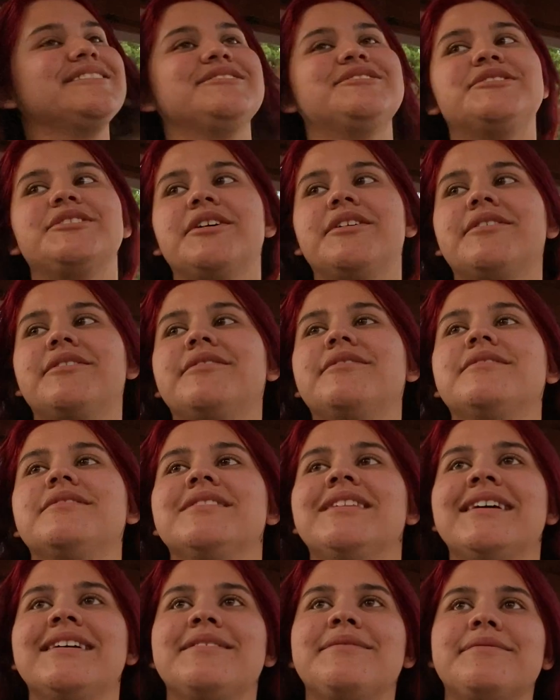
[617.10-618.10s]
So,
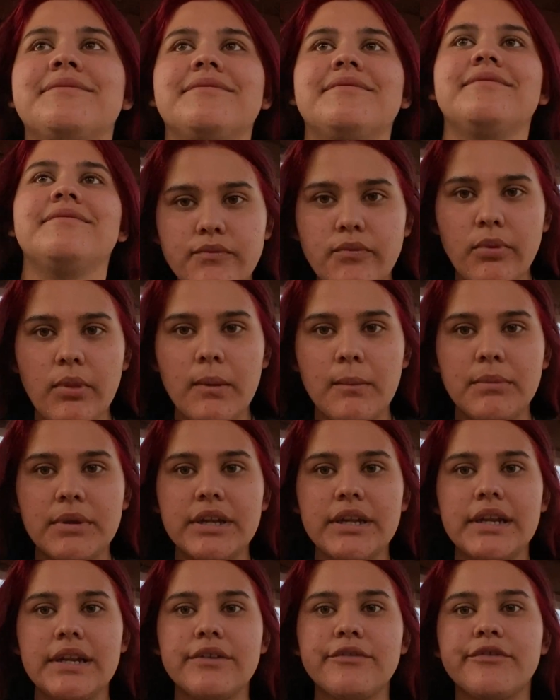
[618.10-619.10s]
like, put
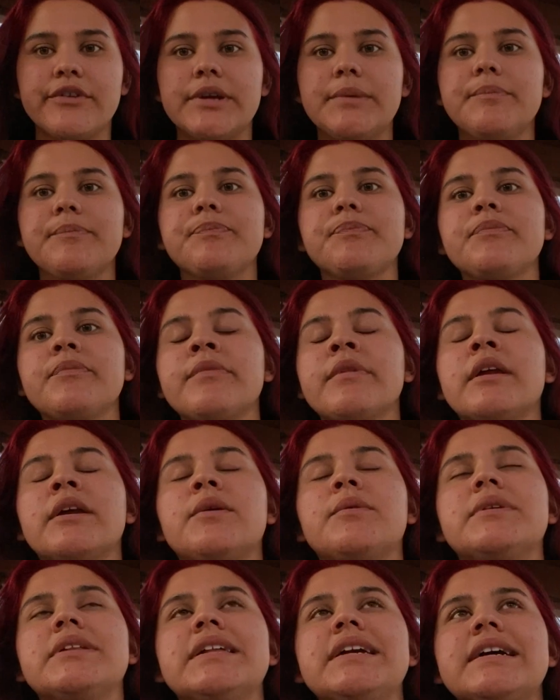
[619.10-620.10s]
it out of frame. It
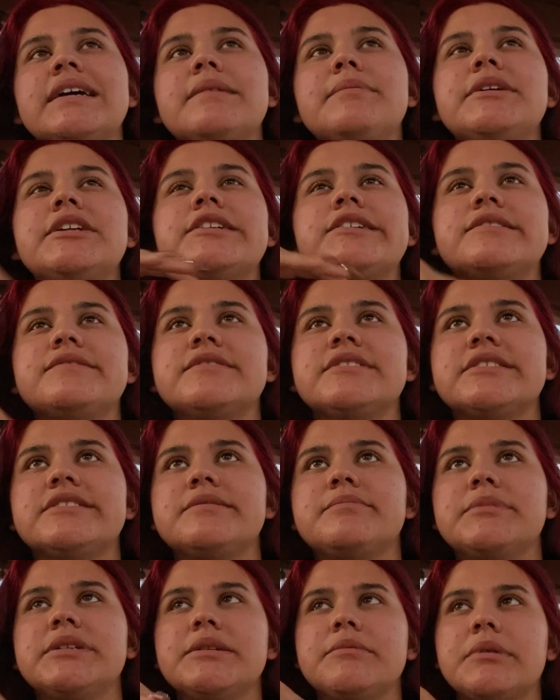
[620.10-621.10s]
really had me nervous
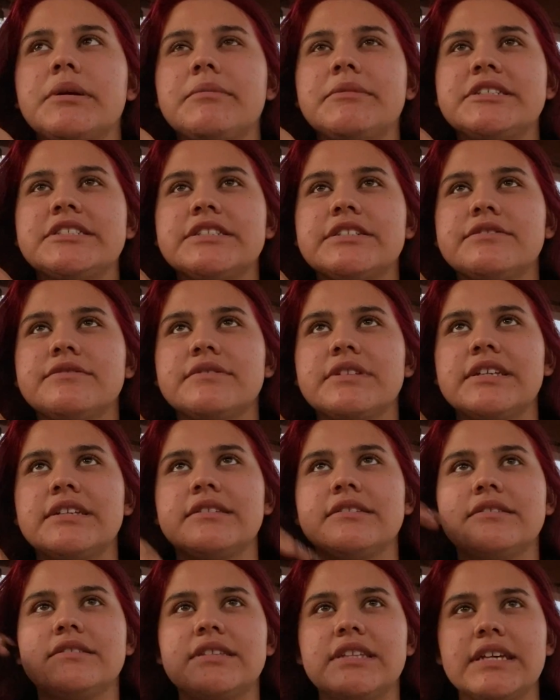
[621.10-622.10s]
being by myself,
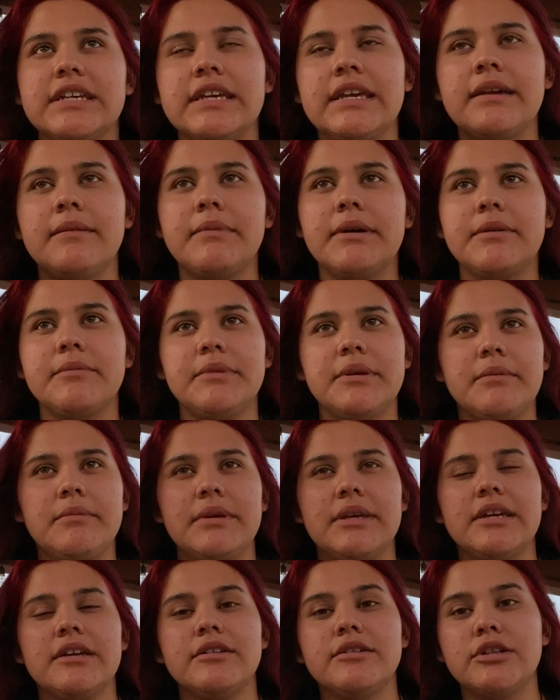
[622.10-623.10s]
like thinking about me
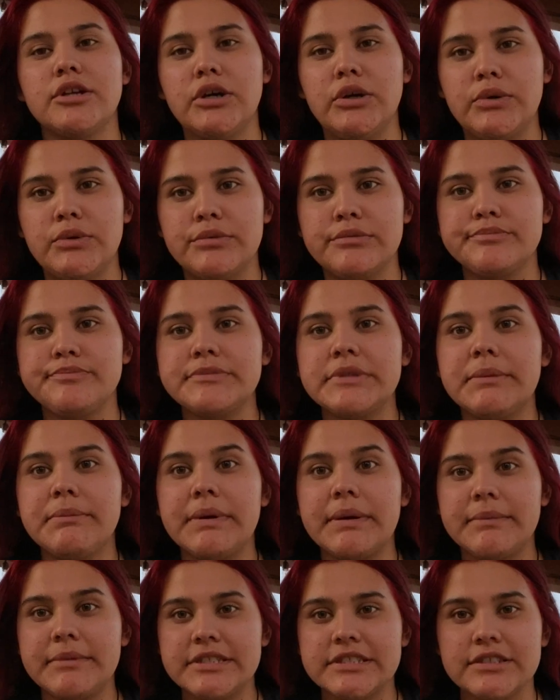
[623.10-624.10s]
being alone and
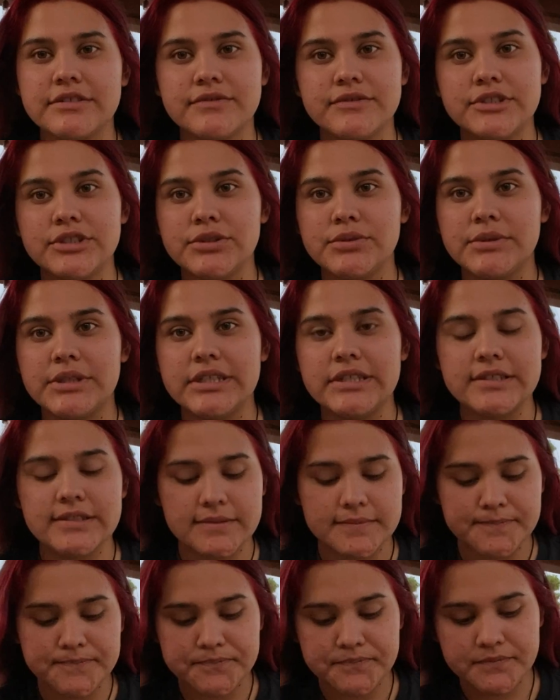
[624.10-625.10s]
by myself for 2 weeks.
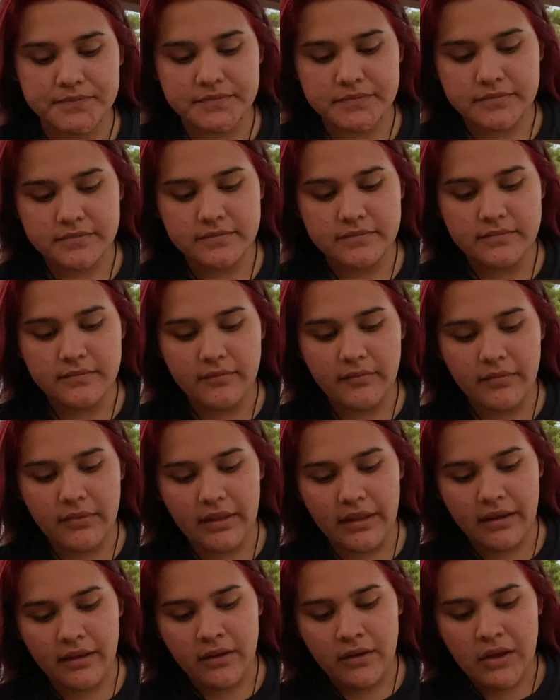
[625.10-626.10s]

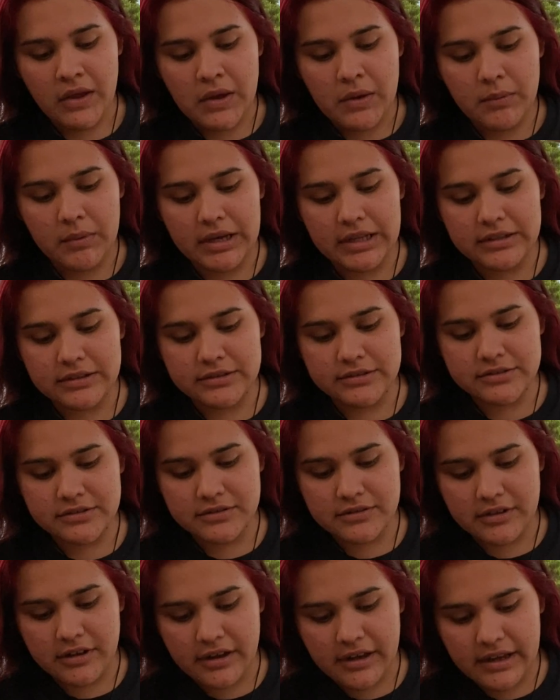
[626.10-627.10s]
While also
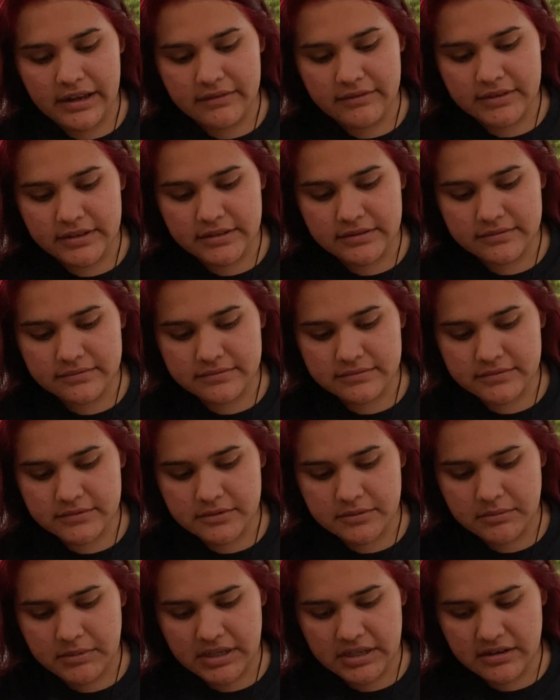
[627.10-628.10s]
not having, oh
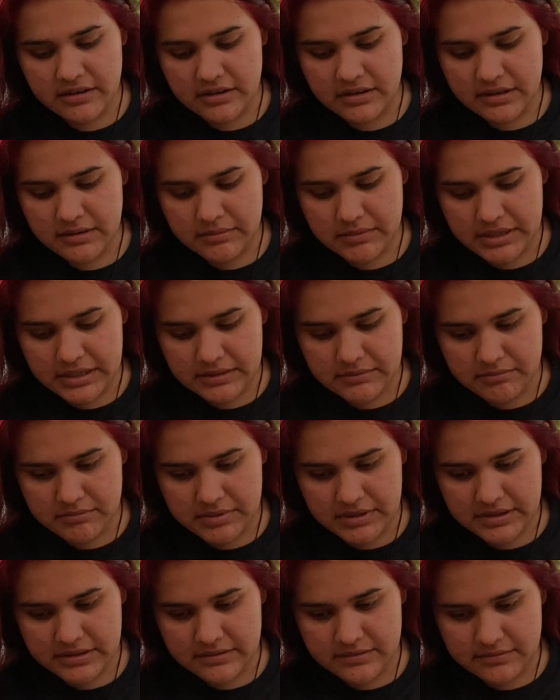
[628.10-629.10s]
my God, I'm getting
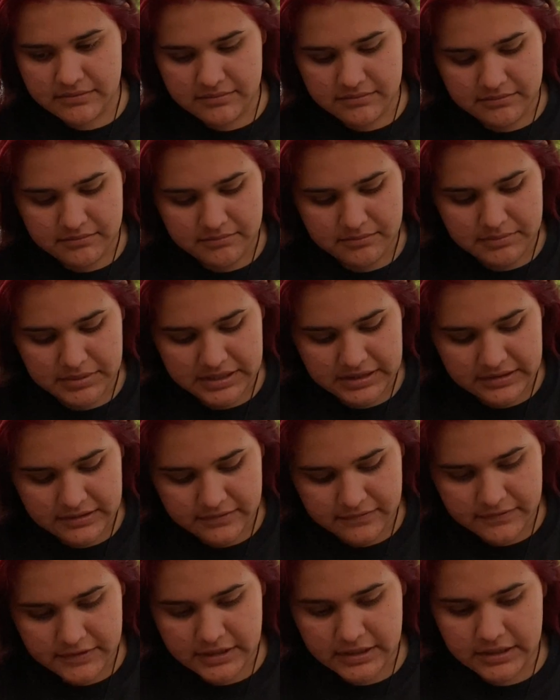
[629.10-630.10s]
bit the
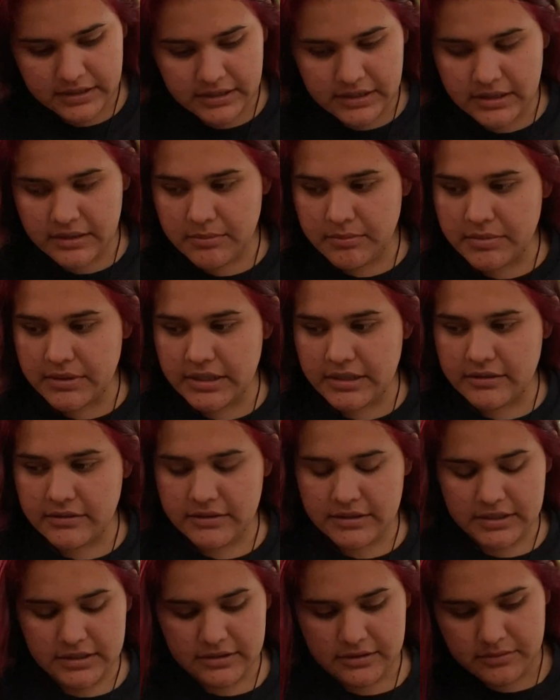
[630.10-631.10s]
fuck up out
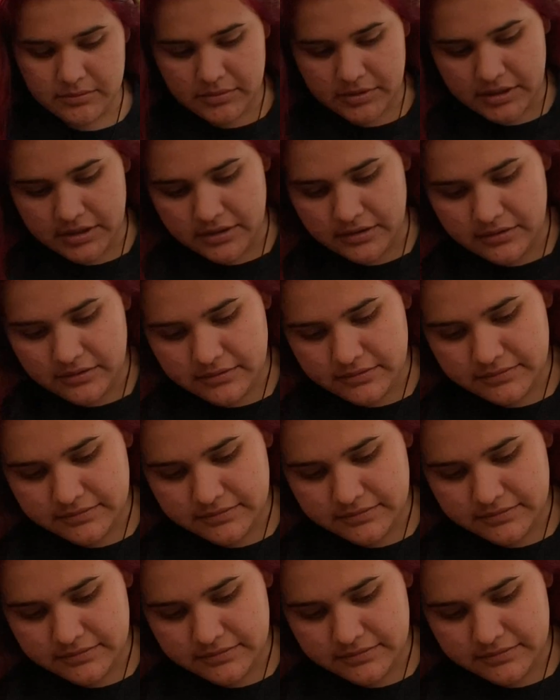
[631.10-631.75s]
here, bro.